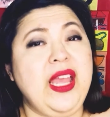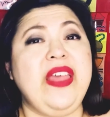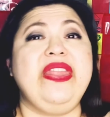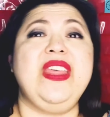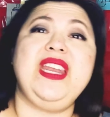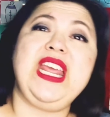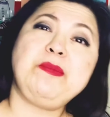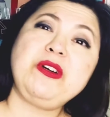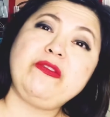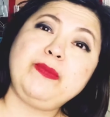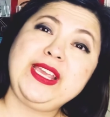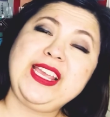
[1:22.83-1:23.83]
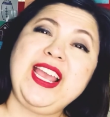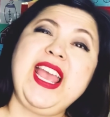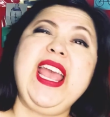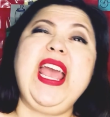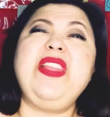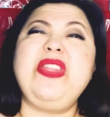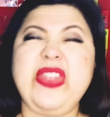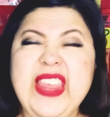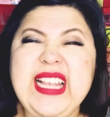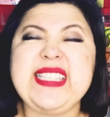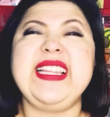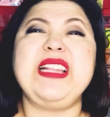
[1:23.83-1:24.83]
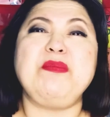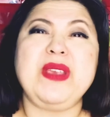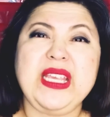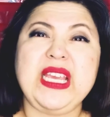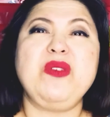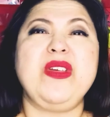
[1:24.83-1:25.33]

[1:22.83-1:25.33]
the name of B, and things that begin